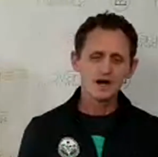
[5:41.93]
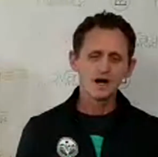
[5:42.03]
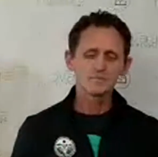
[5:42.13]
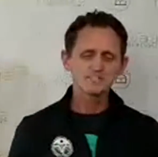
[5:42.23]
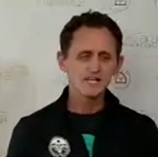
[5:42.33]

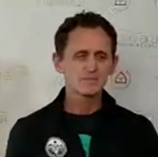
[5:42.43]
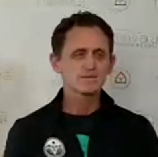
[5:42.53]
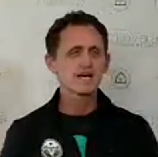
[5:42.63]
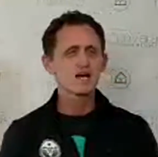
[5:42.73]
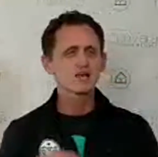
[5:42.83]
set them
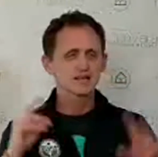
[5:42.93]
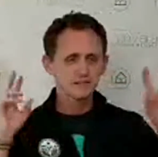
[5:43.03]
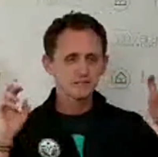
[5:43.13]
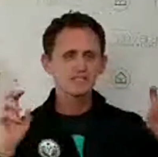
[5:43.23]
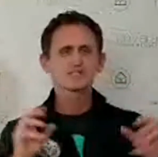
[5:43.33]
down, let
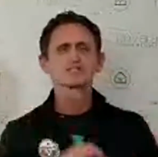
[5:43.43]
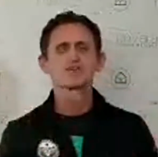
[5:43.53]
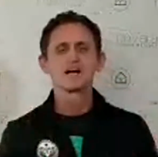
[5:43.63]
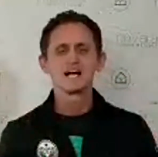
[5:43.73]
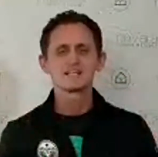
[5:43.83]
the muscles
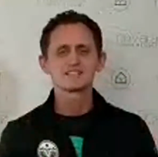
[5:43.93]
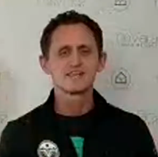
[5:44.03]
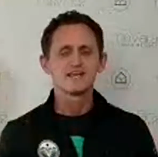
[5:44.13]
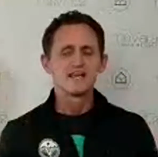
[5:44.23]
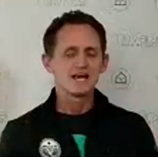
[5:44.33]
rest.
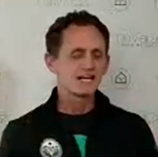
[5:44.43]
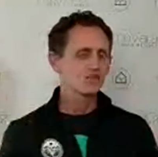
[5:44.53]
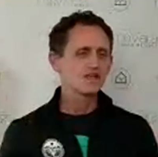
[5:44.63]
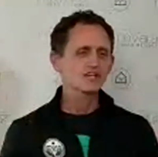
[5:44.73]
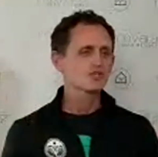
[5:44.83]
And I
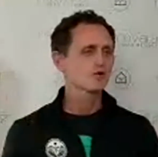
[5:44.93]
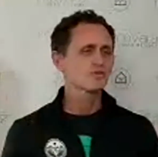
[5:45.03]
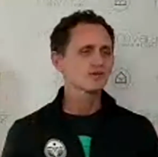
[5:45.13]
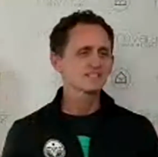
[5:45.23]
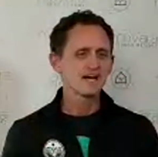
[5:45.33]
do that 2 or
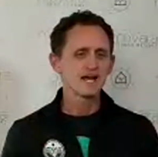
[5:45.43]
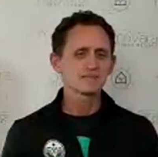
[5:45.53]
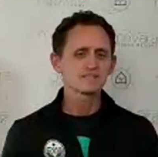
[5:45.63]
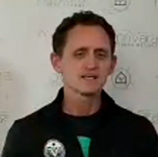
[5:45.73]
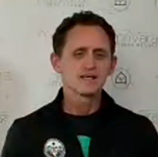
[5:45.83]
3
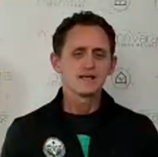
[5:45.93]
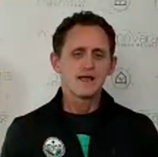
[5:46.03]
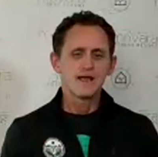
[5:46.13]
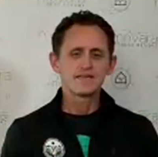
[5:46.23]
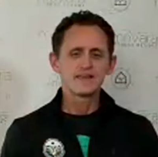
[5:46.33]
times.
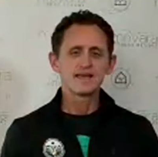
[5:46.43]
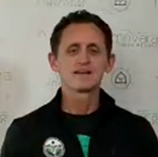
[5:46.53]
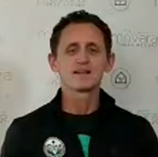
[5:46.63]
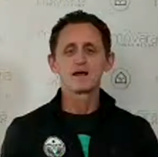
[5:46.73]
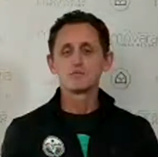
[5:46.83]
And
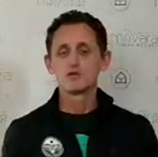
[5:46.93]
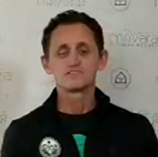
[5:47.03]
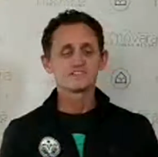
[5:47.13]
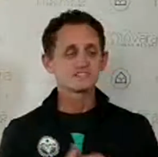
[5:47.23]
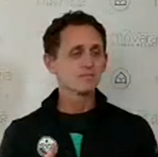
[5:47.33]
then I move
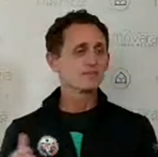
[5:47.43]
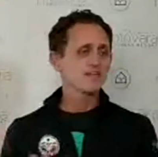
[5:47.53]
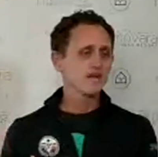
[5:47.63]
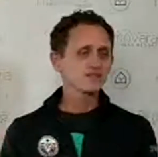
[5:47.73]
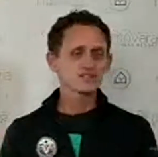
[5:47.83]
to something
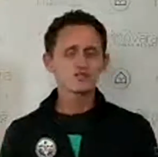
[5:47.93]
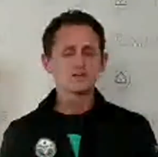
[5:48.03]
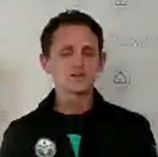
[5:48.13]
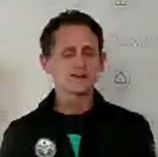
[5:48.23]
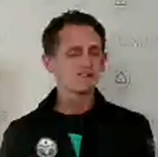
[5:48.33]
else,
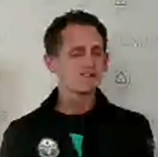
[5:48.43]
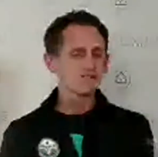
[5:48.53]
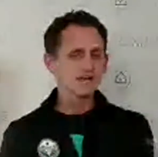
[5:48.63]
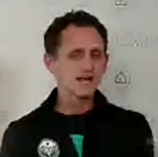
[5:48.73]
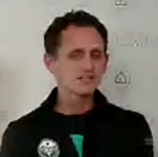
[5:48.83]
a
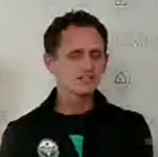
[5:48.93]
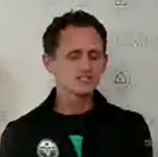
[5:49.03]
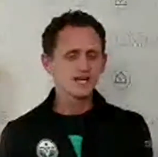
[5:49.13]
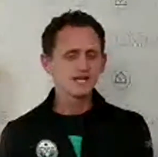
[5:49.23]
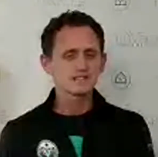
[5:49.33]
different
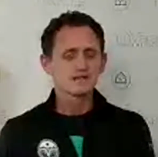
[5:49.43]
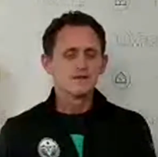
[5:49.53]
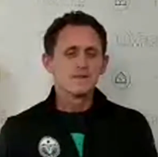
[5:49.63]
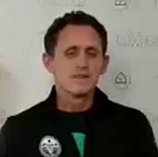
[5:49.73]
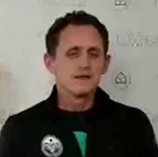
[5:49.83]
exercise.
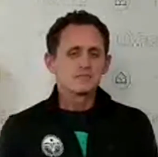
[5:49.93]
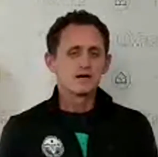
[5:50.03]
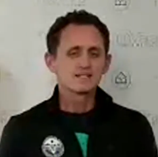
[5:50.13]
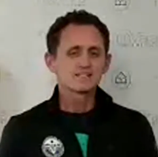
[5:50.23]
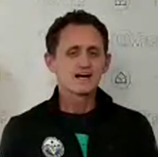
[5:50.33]

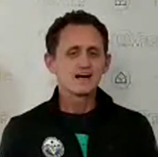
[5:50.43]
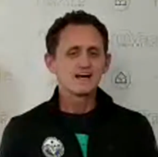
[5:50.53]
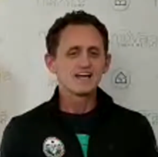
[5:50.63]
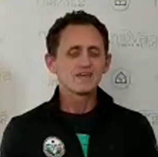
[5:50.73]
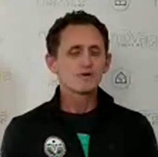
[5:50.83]
But
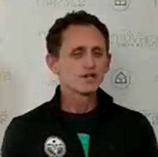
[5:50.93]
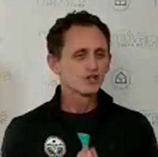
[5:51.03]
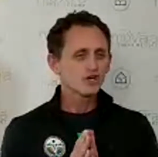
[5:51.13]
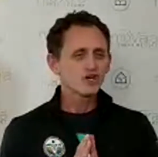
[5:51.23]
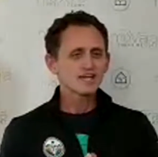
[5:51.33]
if we
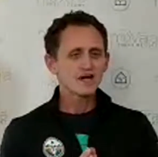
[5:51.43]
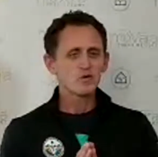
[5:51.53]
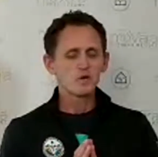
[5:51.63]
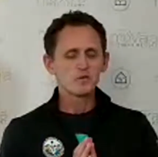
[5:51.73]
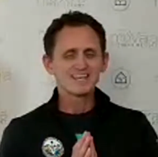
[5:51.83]
look at
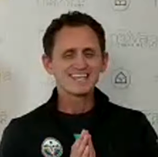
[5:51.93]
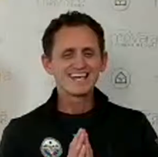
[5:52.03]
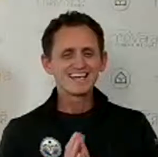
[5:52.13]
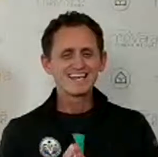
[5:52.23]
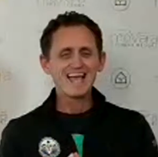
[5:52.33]
what we're
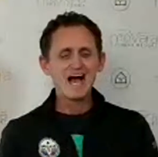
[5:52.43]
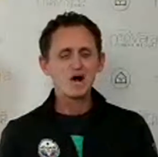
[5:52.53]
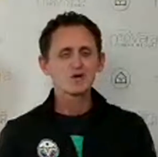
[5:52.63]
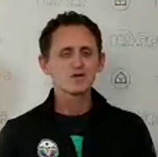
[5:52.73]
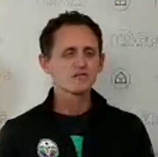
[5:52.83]
getting
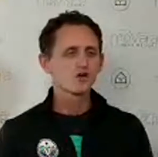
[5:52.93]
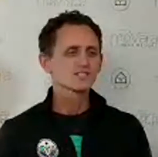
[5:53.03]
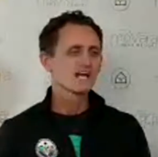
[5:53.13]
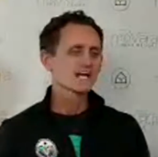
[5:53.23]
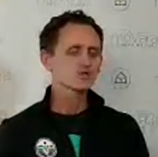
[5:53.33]
out of those actual